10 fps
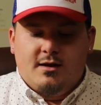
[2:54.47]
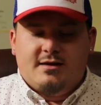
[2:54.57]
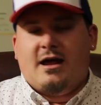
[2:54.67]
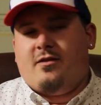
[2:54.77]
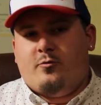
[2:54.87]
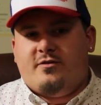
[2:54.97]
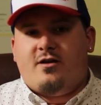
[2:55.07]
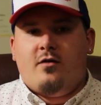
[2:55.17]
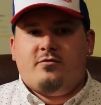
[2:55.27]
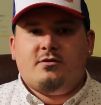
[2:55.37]
Now that we've
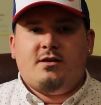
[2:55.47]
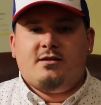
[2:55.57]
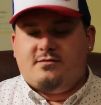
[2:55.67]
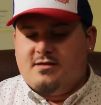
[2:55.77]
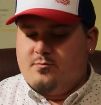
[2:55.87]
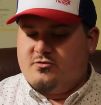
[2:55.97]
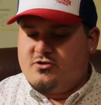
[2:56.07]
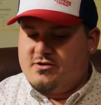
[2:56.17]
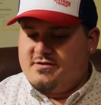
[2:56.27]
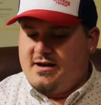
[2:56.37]
covered the
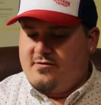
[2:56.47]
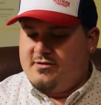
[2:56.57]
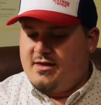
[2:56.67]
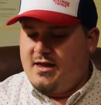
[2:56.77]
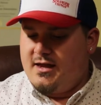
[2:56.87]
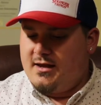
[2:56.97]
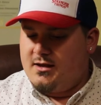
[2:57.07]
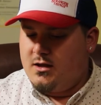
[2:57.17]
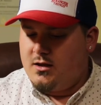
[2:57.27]
temperatures and everything,